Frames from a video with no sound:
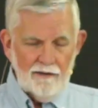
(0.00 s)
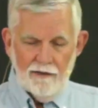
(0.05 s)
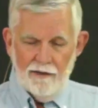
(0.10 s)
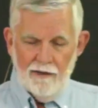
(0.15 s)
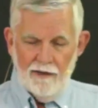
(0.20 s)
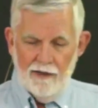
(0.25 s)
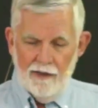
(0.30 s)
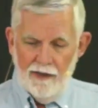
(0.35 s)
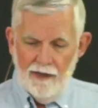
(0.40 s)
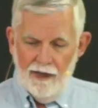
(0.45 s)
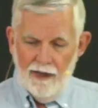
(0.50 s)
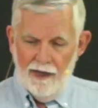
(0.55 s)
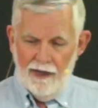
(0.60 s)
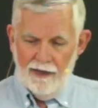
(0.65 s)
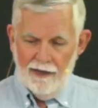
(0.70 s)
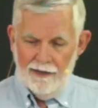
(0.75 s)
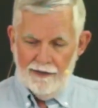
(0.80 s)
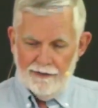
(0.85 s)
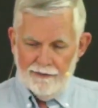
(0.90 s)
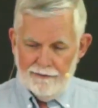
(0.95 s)
Uh,
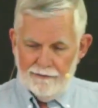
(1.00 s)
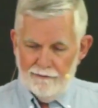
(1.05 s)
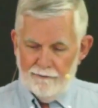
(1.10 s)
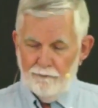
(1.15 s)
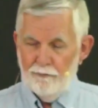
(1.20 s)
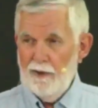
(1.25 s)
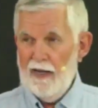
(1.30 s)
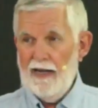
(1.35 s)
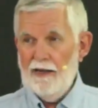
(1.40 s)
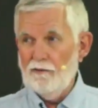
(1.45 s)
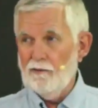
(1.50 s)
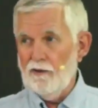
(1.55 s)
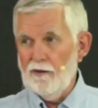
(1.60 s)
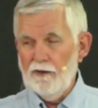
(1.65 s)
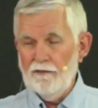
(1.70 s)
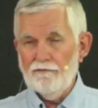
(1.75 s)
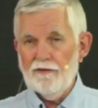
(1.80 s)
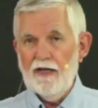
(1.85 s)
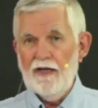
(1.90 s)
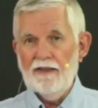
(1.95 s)
power of God
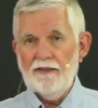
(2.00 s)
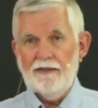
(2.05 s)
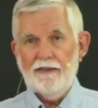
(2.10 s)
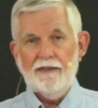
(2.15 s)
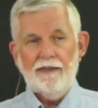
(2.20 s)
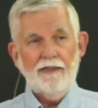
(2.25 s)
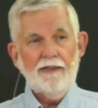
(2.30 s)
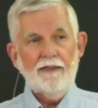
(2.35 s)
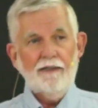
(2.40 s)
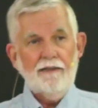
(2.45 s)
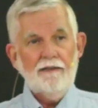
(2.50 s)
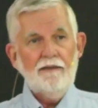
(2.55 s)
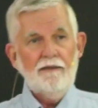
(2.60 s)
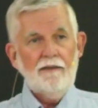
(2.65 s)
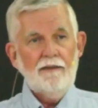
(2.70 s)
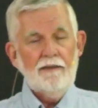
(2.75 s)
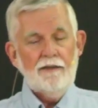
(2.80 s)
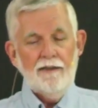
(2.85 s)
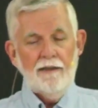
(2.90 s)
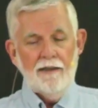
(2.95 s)
again.
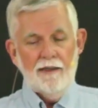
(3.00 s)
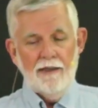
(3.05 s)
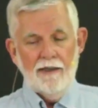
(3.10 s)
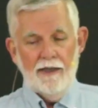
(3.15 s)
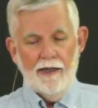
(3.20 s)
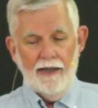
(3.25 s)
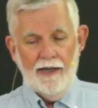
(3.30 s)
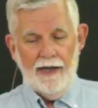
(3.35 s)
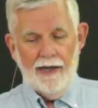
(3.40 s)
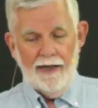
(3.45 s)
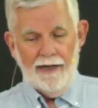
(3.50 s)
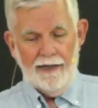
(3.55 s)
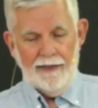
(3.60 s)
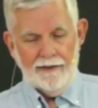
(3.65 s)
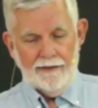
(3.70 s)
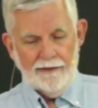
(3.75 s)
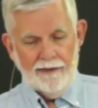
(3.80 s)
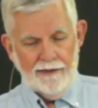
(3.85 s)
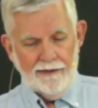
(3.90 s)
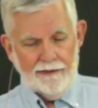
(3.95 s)
And
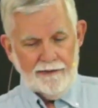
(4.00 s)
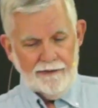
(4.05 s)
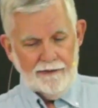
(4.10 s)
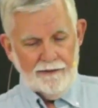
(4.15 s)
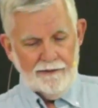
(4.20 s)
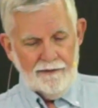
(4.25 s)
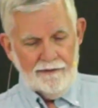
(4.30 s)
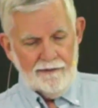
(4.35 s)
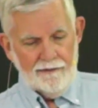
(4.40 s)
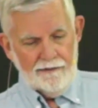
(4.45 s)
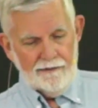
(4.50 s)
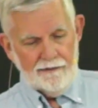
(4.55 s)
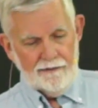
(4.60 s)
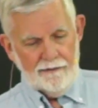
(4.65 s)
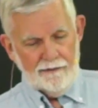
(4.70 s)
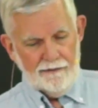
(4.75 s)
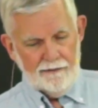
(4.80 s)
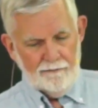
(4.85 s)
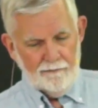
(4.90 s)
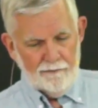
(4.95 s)
Achan
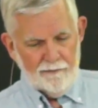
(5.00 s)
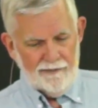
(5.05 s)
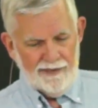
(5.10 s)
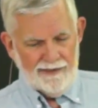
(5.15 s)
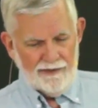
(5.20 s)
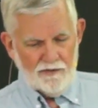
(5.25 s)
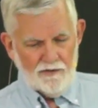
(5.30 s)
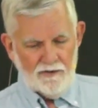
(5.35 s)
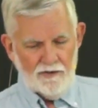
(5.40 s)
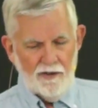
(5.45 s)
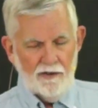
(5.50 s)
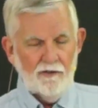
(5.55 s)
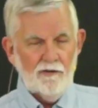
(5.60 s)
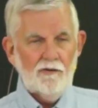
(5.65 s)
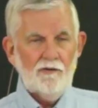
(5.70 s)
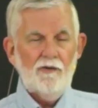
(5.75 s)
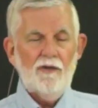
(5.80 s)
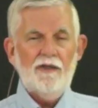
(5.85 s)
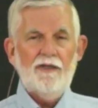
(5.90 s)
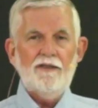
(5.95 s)
makes known the
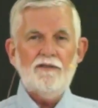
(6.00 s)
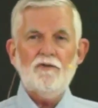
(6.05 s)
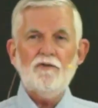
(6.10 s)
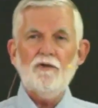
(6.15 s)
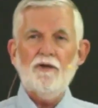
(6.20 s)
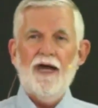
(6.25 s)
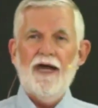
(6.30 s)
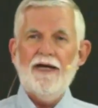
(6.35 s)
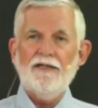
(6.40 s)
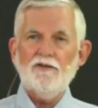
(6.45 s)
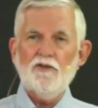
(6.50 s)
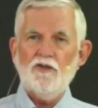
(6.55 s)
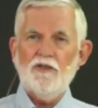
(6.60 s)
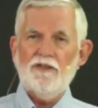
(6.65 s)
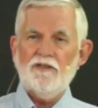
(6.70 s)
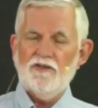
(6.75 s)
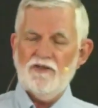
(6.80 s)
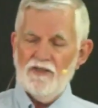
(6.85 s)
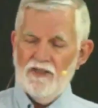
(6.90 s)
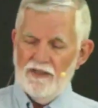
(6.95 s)
tragic
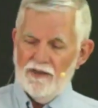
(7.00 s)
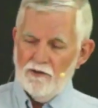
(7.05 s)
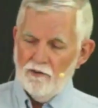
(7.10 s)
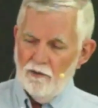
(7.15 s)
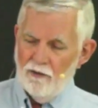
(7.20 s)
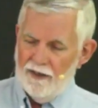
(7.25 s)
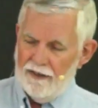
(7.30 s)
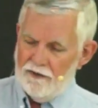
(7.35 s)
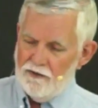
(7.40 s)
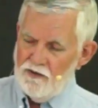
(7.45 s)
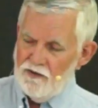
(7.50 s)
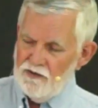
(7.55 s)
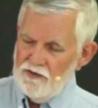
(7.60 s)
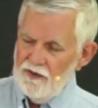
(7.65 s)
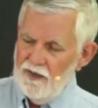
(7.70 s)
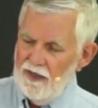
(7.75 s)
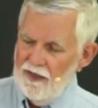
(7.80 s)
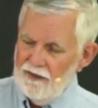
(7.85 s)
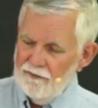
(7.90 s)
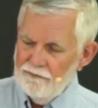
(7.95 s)
sequence of
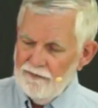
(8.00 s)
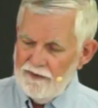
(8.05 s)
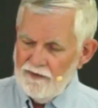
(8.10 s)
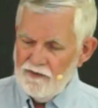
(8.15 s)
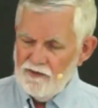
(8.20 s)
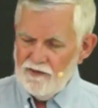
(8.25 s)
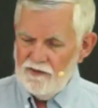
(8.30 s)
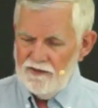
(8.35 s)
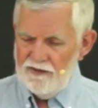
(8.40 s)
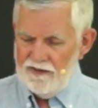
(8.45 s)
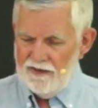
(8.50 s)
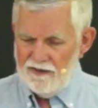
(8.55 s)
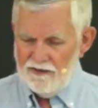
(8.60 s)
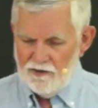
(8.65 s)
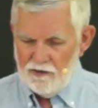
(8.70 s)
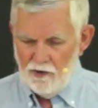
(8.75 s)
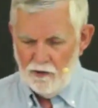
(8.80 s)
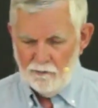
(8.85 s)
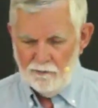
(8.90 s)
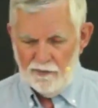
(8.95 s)
his
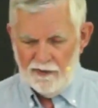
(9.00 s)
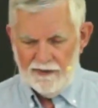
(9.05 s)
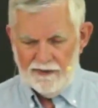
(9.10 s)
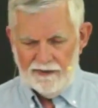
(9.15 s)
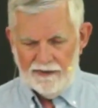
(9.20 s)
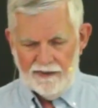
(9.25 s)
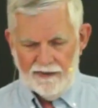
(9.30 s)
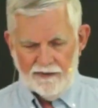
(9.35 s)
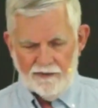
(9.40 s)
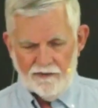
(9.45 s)
disobedience.